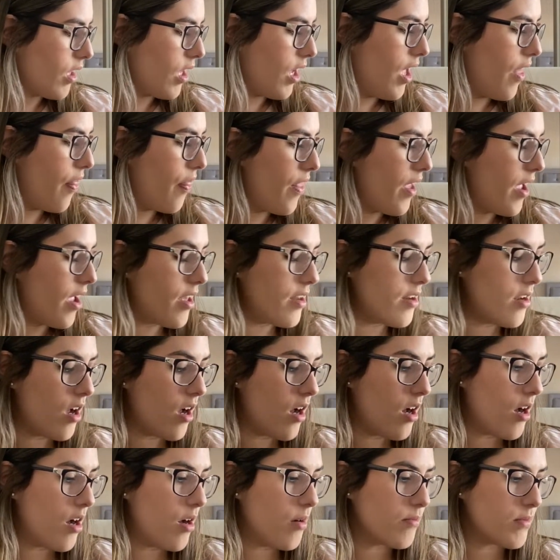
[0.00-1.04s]
And then
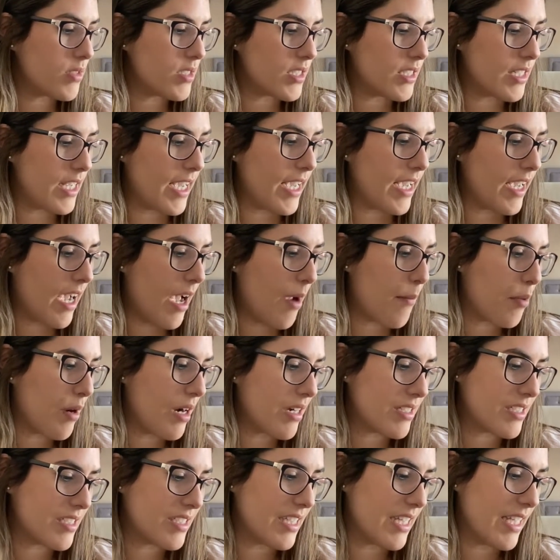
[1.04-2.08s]
um, today I'm
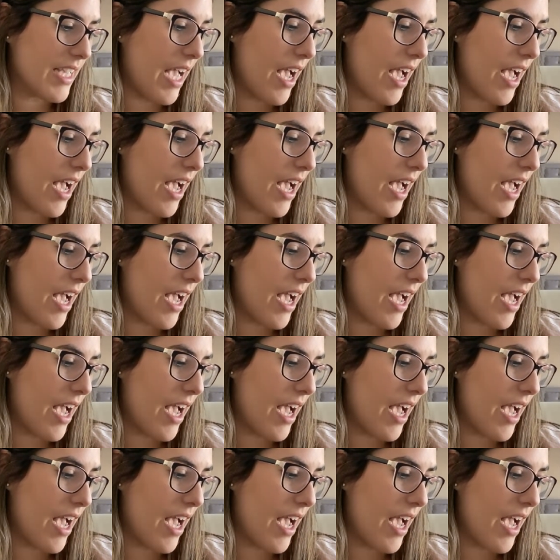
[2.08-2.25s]
practicing